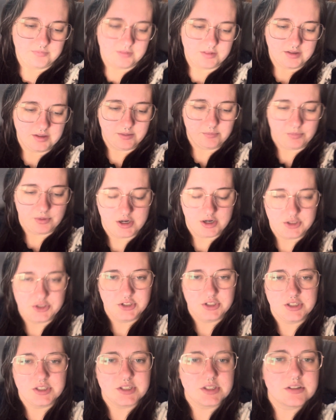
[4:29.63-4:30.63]

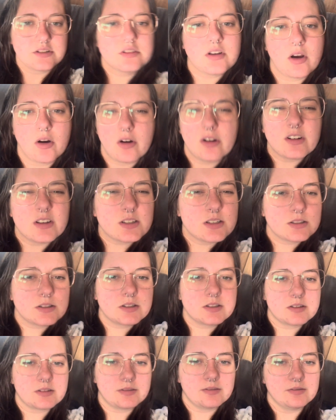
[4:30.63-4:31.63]
Impressionist
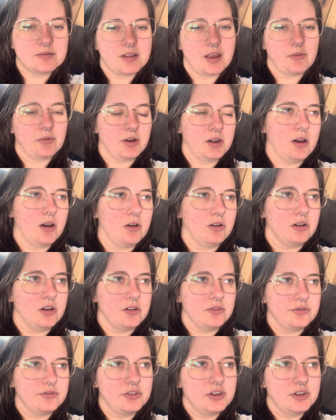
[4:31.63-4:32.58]
artists that we know of,